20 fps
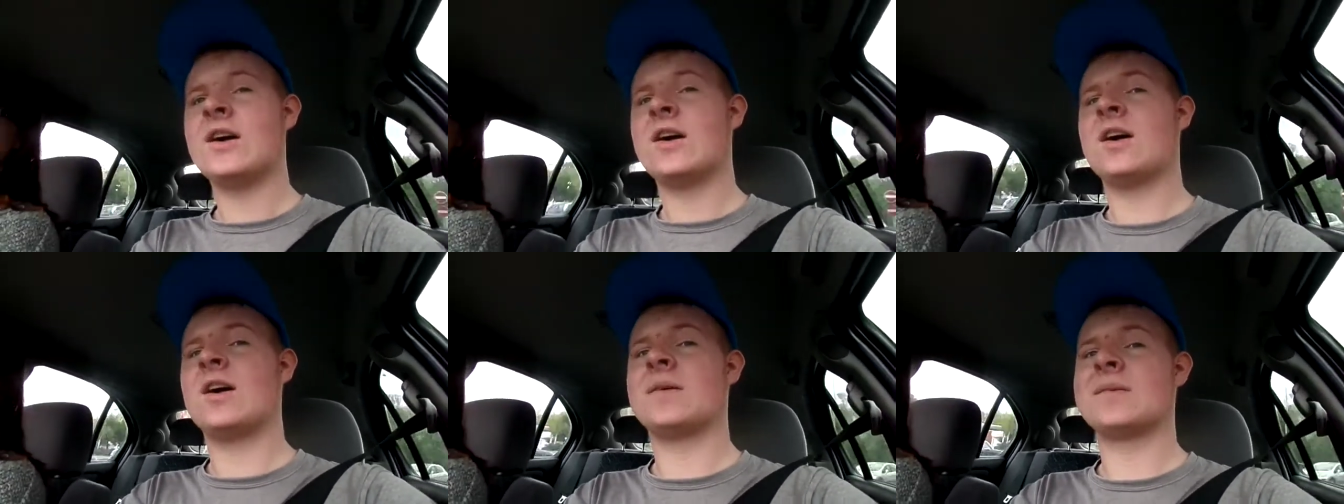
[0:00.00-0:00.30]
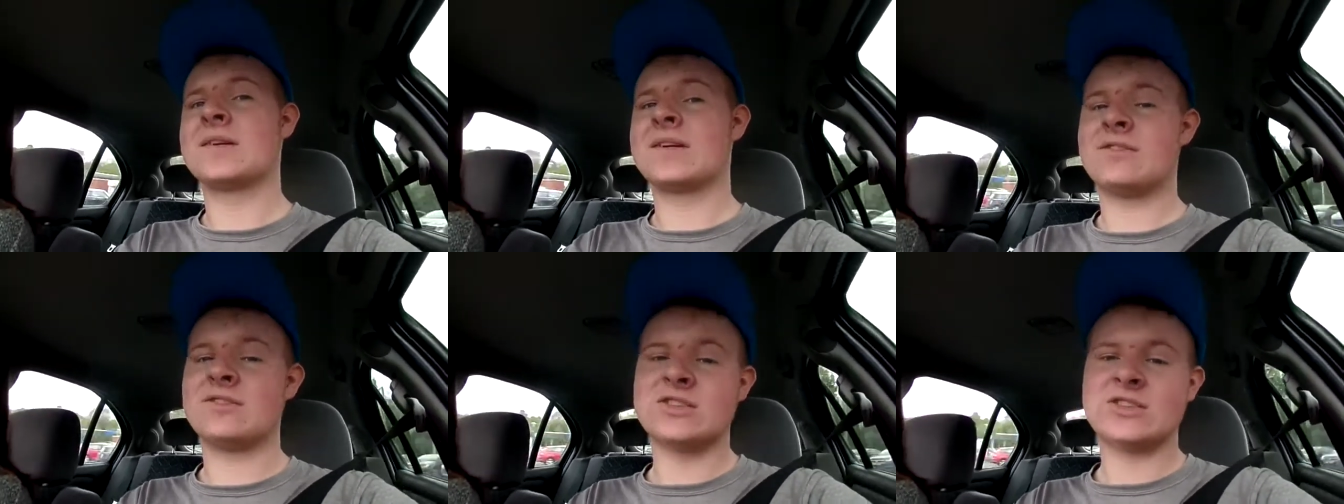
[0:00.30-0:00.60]
I'm
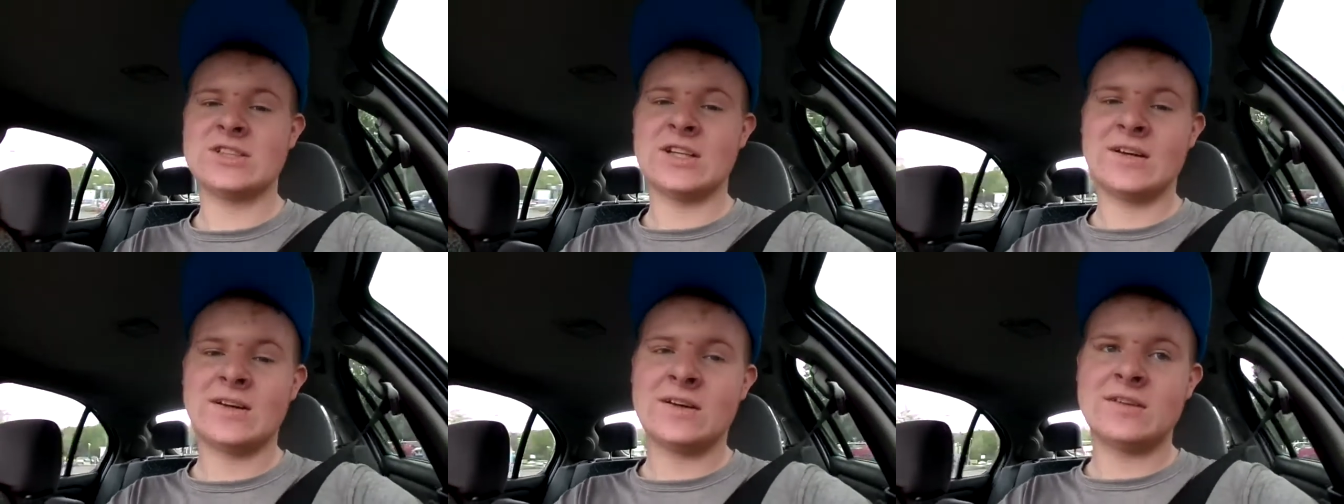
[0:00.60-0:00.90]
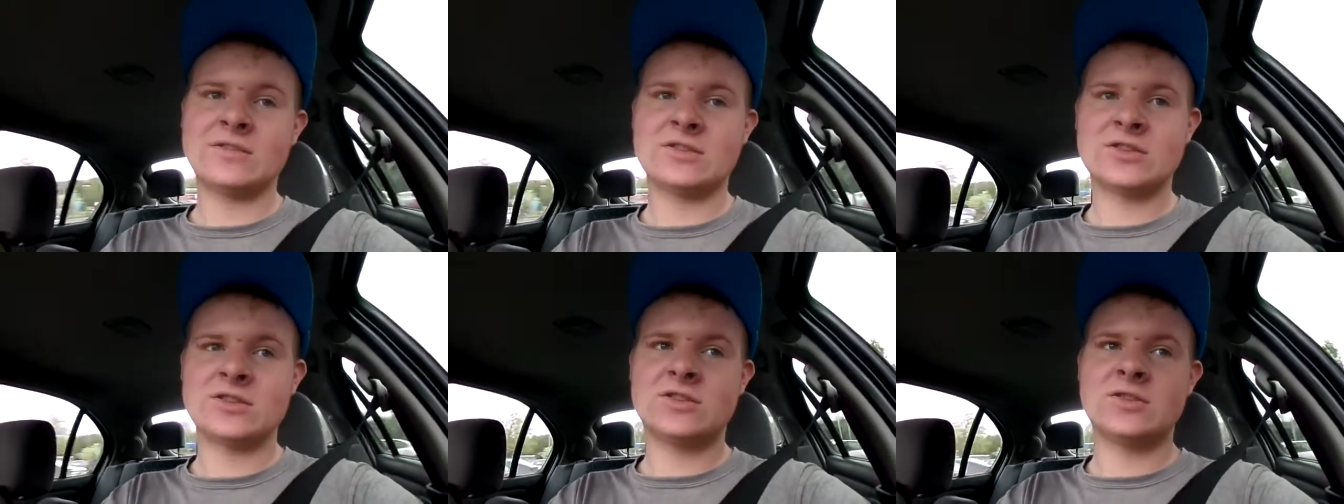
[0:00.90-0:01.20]
giving shout
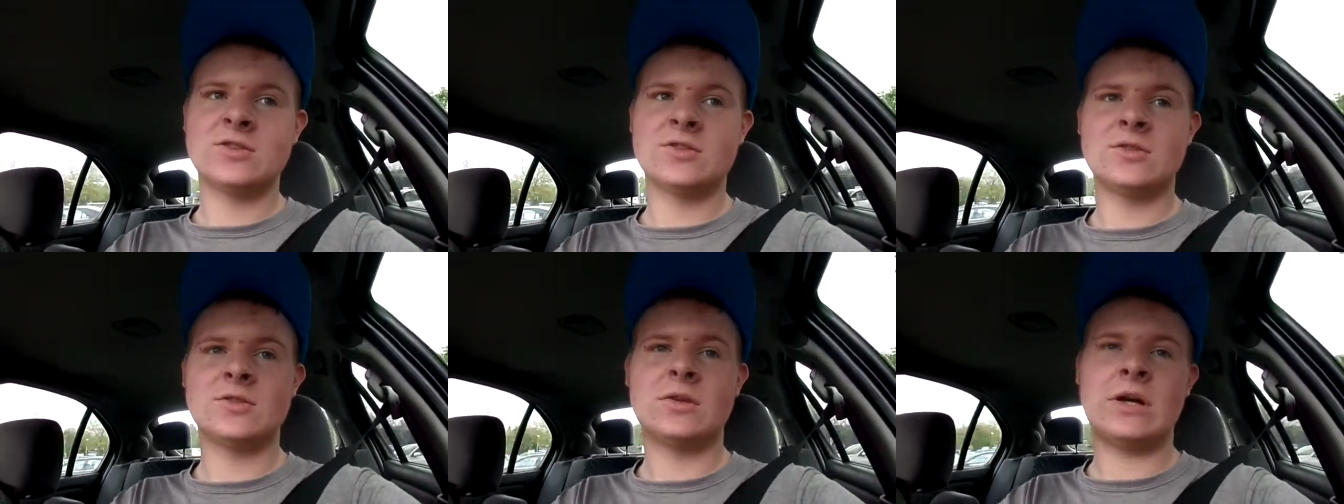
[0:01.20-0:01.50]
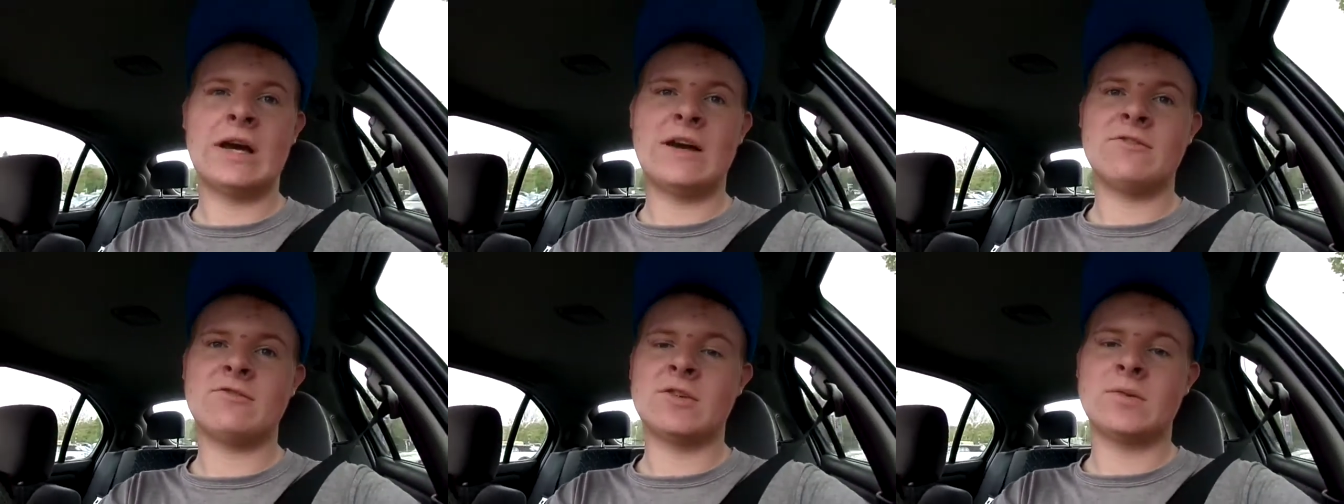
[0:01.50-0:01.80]
outs to
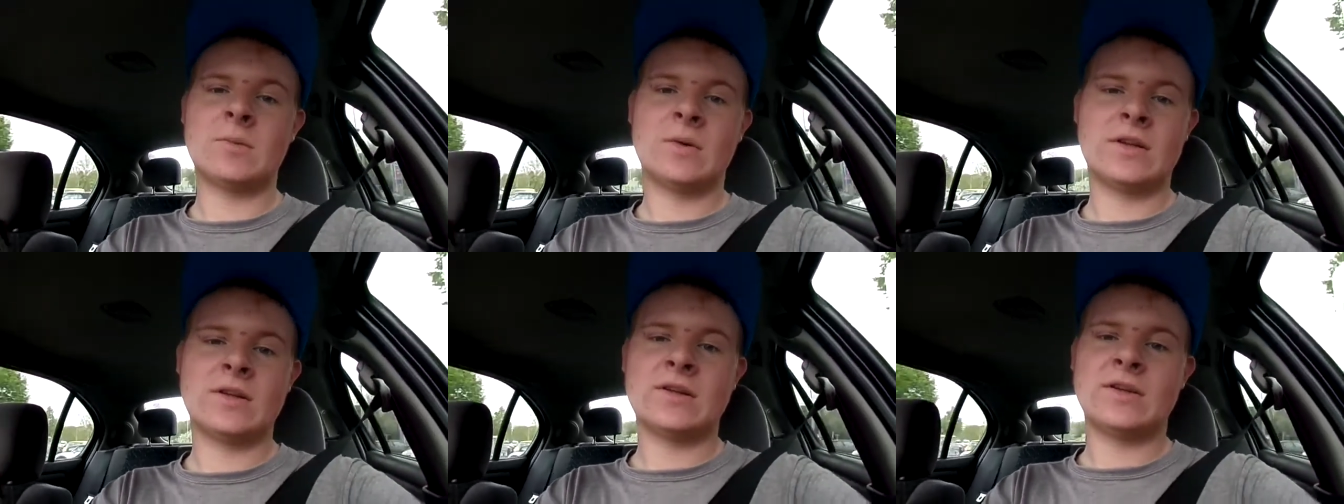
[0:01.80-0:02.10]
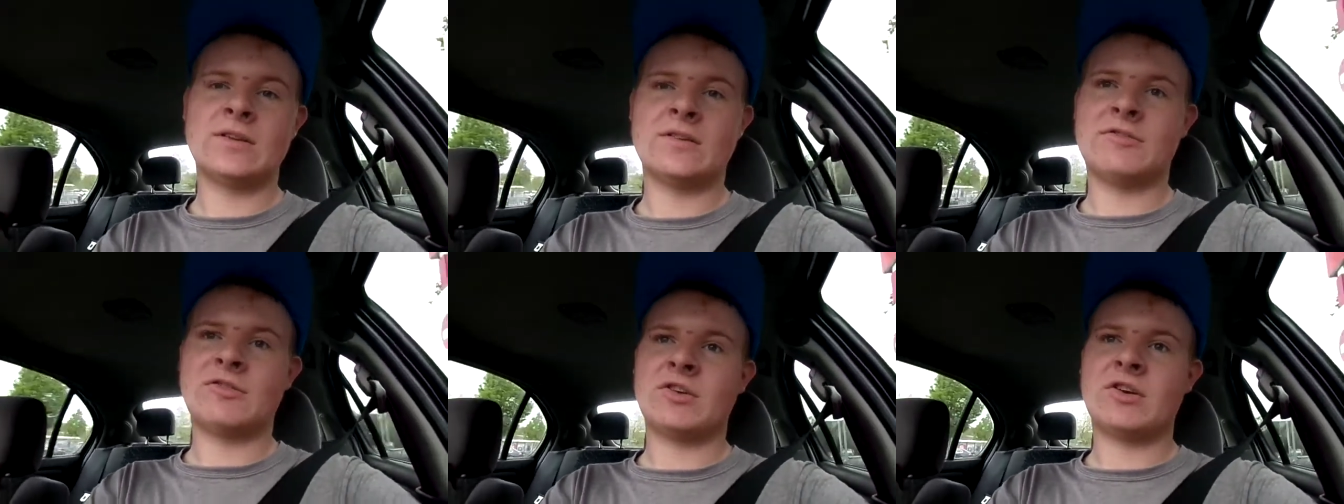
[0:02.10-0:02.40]
everyone
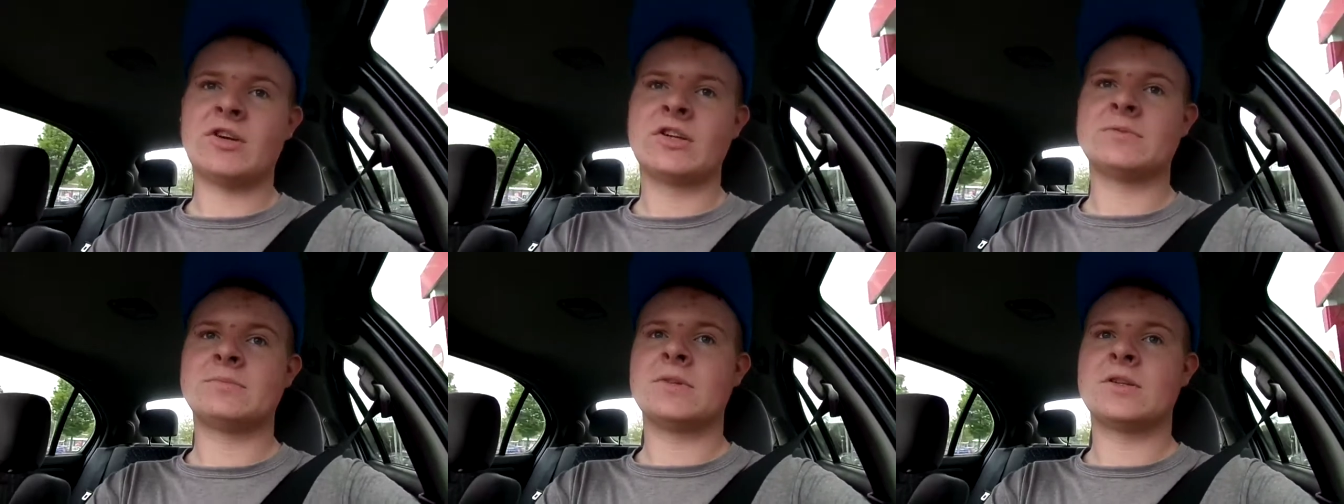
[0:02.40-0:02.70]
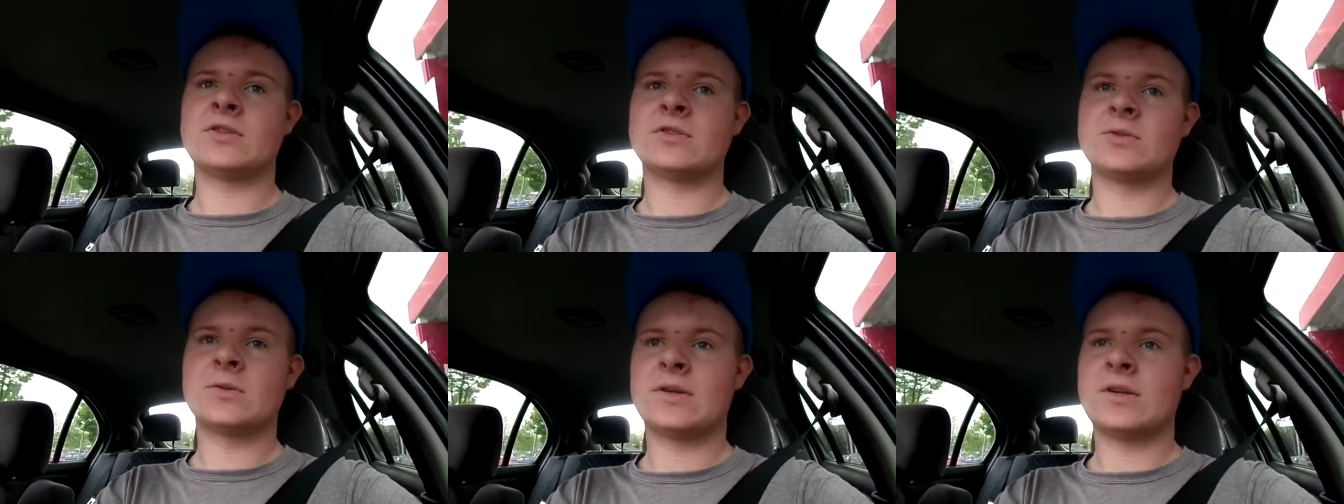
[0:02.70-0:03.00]
that follows me
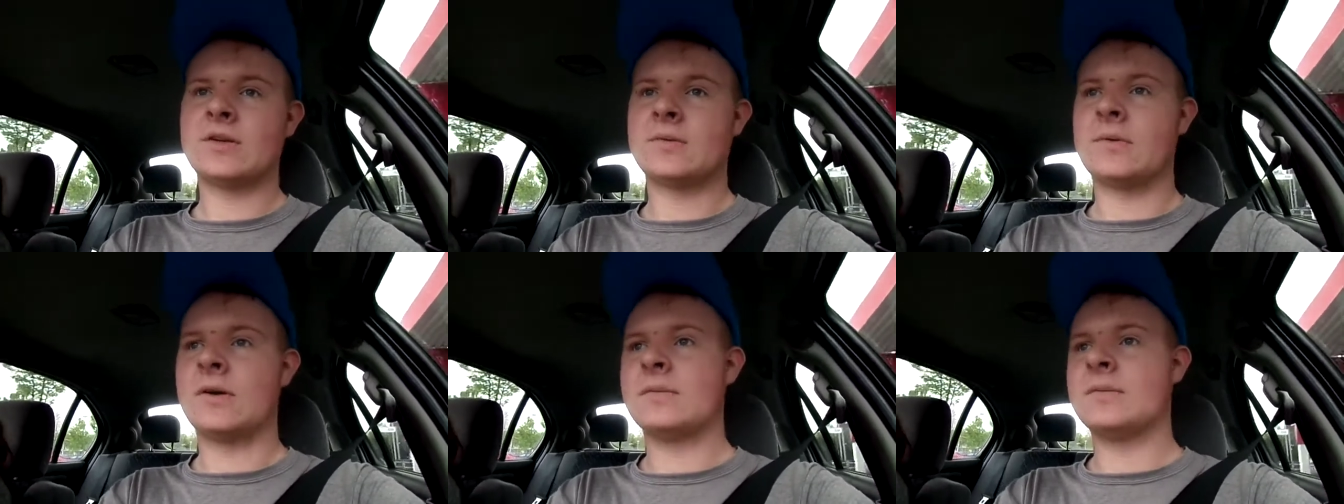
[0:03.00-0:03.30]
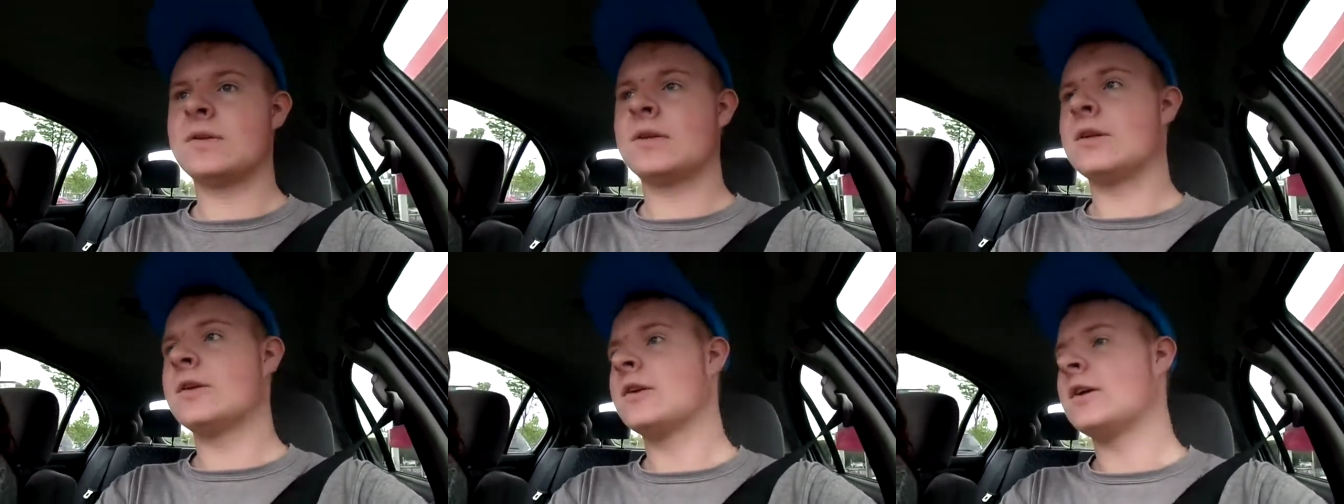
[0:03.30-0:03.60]
on Twitter at the moment.